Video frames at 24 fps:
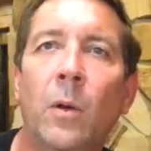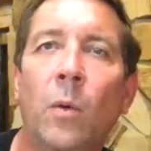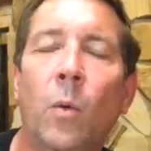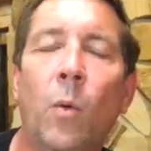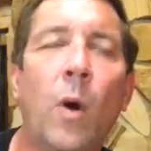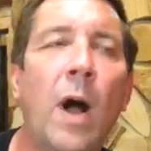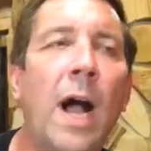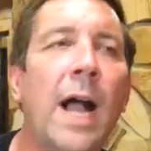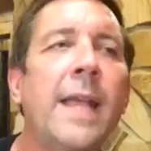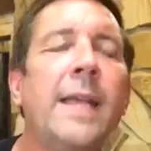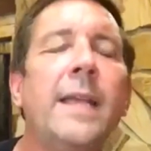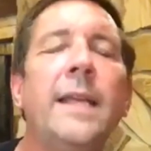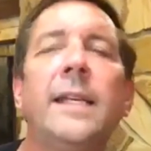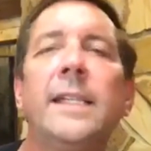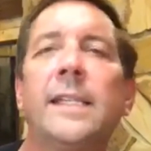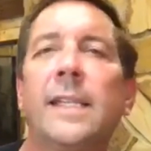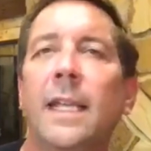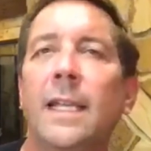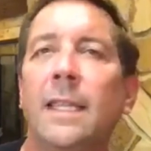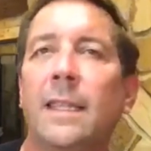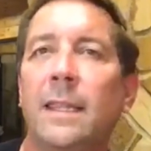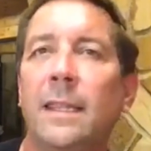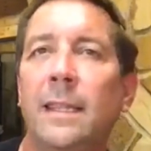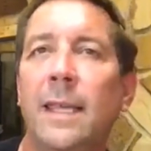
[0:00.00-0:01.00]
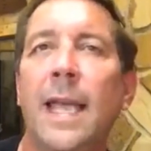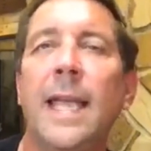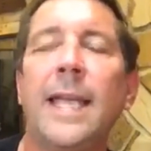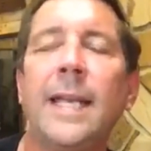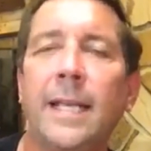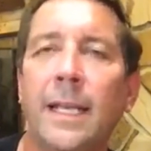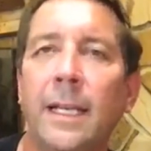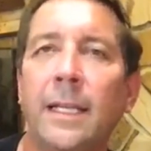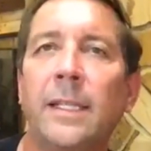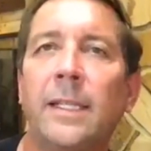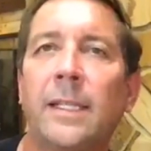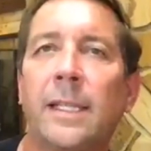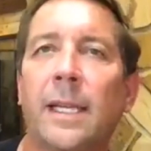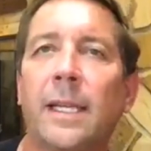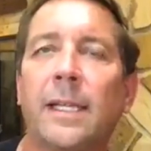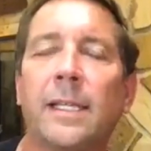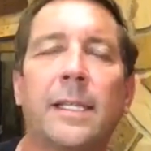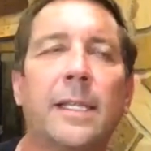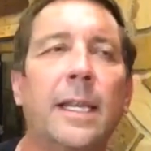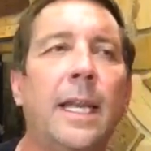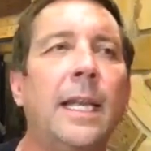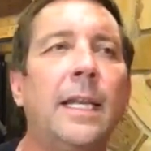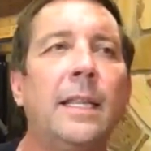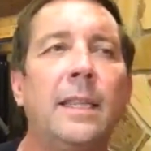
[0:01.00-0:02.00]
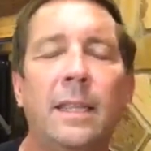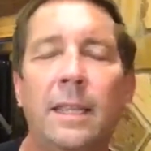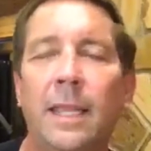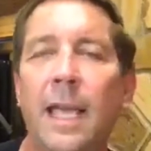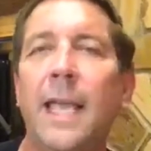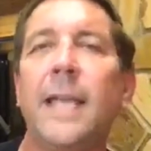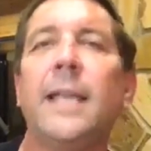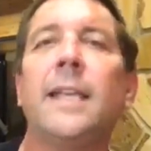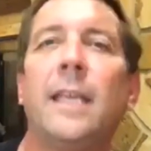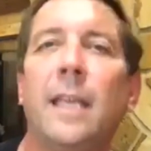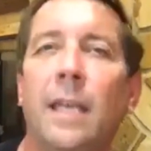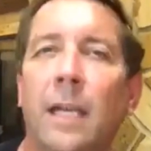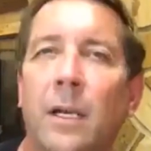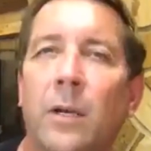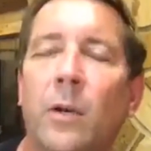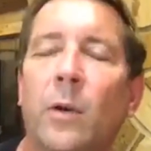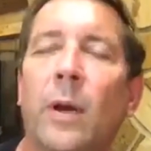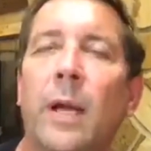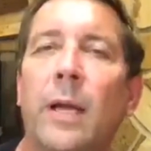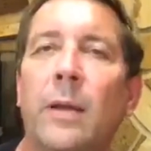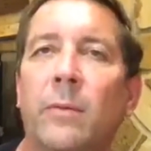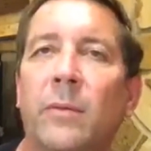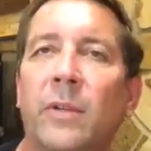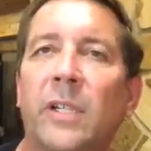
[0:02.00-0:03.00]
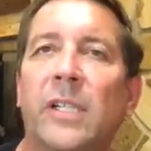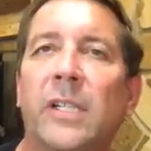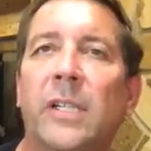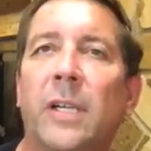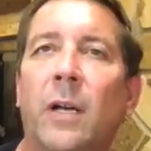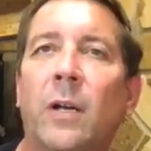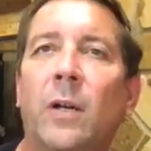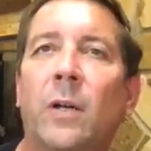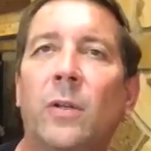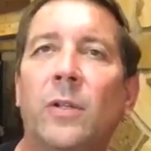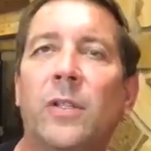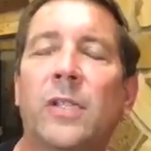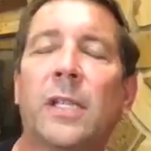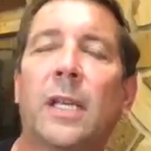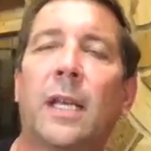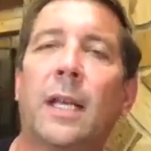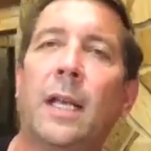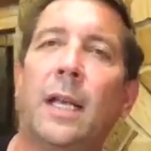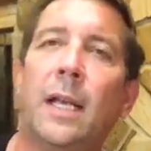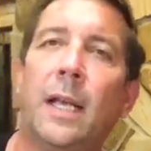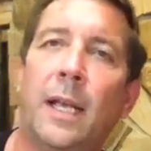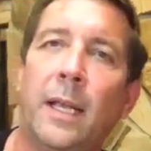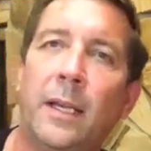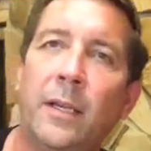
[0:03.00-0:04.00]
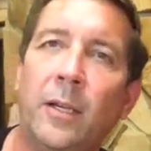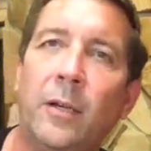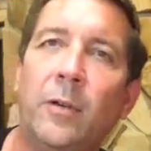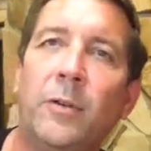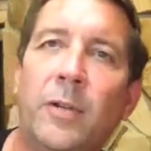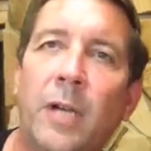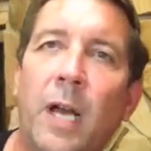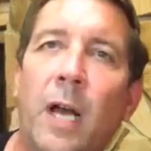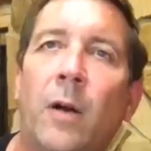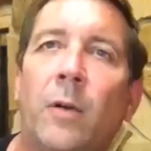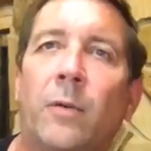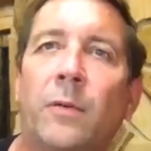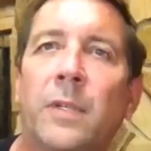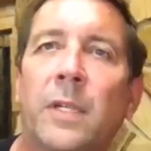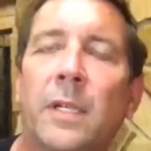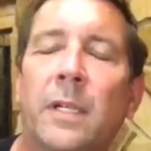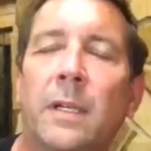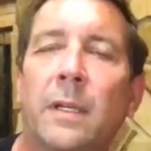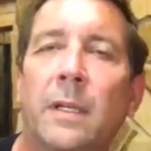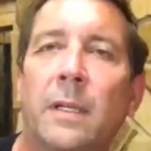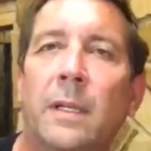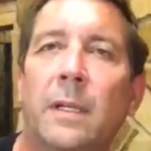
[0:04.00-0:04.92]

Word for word: Why is it they can succeed, they get great results, and you don't?